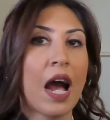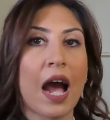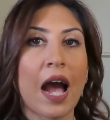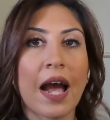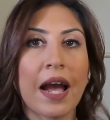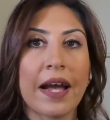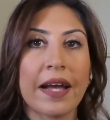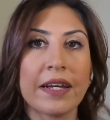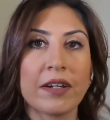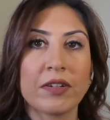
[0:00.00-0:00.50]

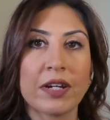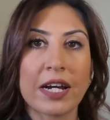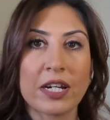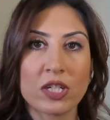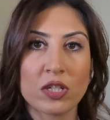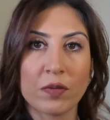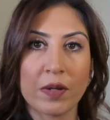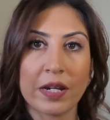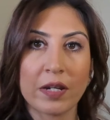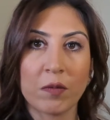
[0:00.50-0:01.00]
I
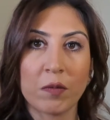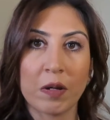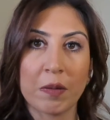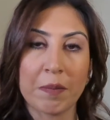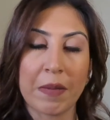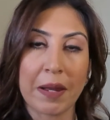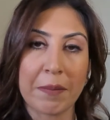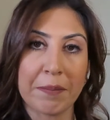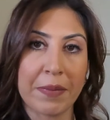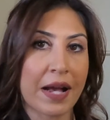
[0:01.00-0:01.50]
graduated with
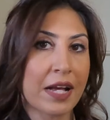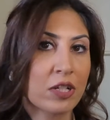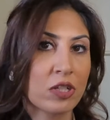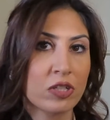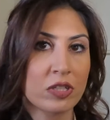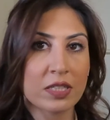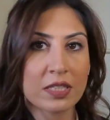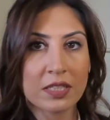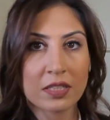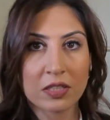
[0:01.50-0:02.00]
my
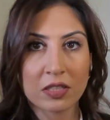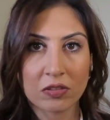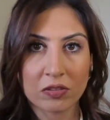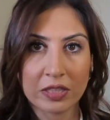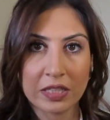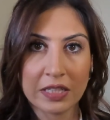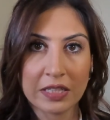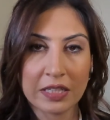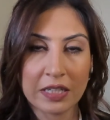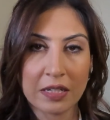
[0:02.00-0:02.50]
bachelor's
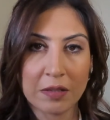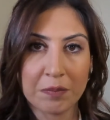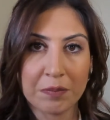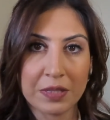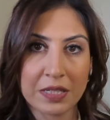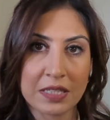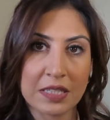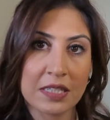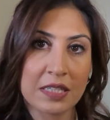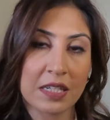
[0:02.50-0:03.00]
degree in
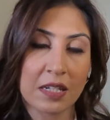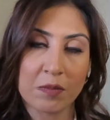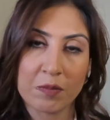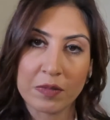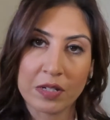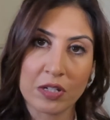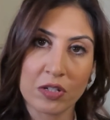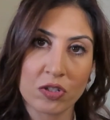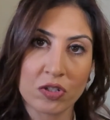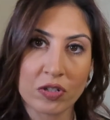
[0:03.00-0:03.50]
business
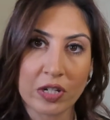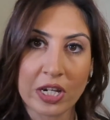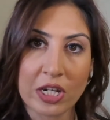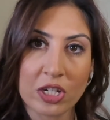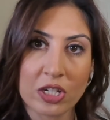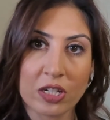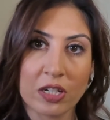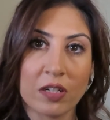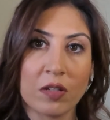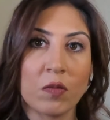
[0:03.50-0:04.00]

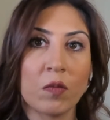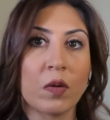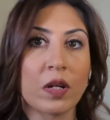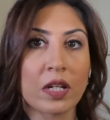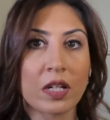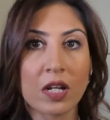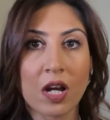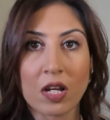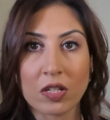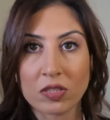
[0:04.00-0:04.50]
administration with
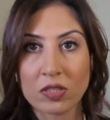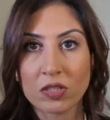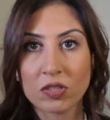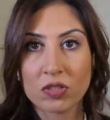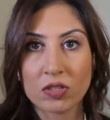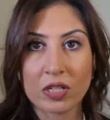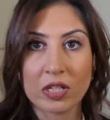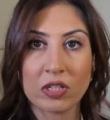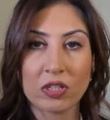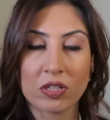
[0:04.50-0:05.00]

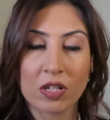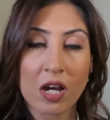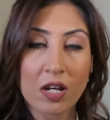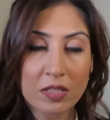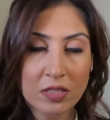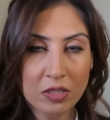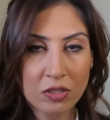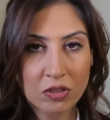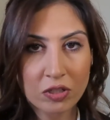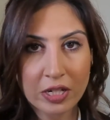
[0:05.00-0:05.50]
a
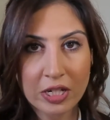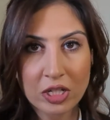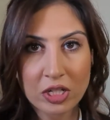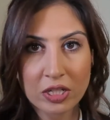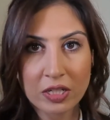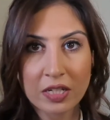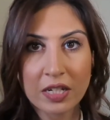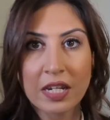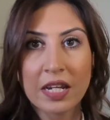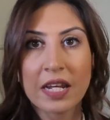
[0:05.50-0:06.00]

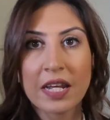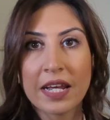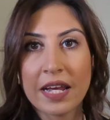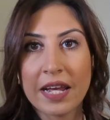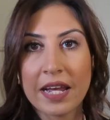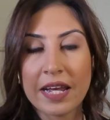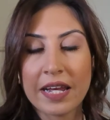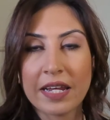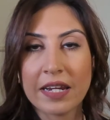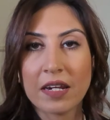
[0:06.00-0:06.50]
concentration
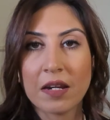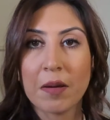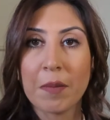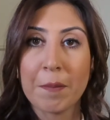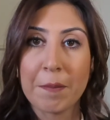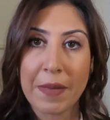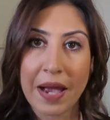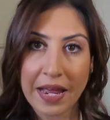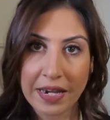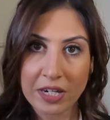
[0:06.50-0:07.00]
in
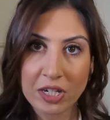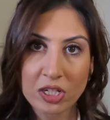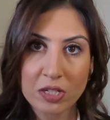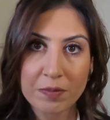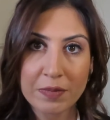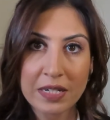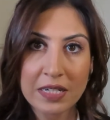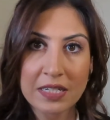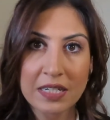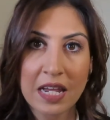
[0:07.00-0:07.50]

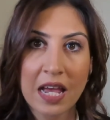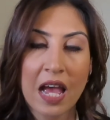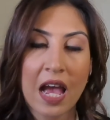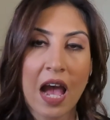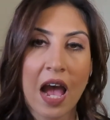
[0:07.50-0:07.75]
management.